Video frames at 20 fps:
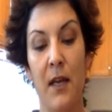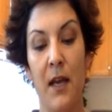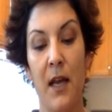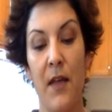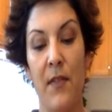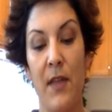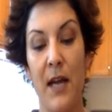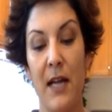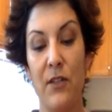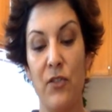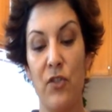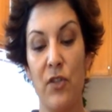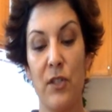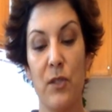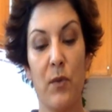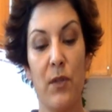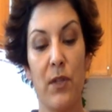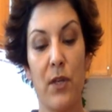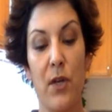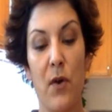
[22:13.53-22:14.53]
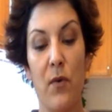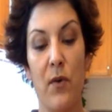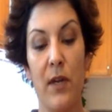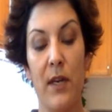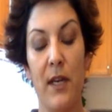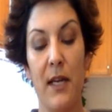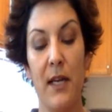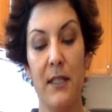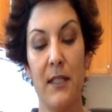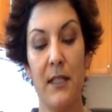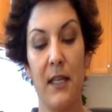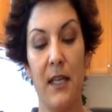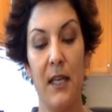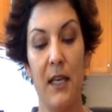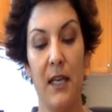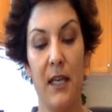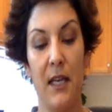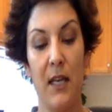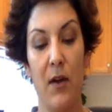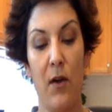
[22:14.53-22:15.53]
And that's just with coconut,
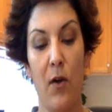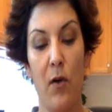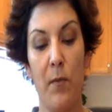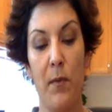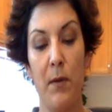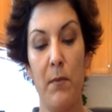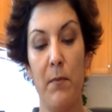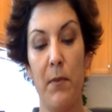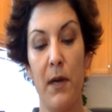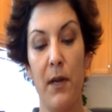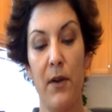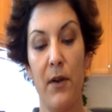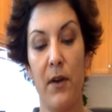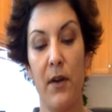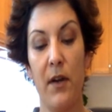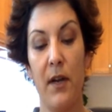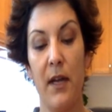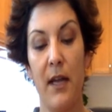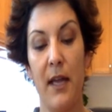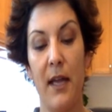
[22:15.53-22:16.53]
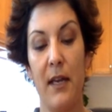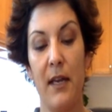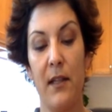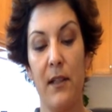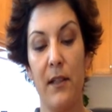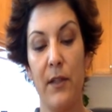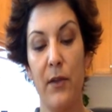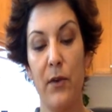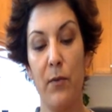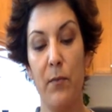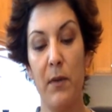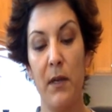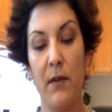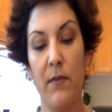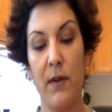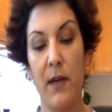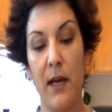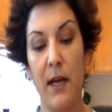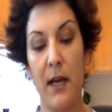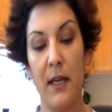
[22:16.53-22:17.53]
tahini, almond butter, and a little bit of
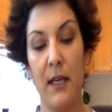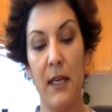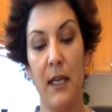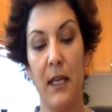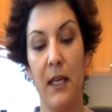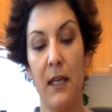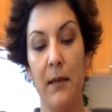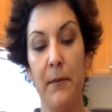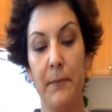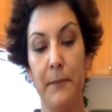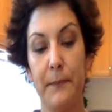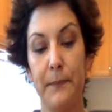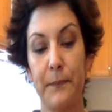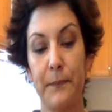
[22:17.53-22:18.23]
honey.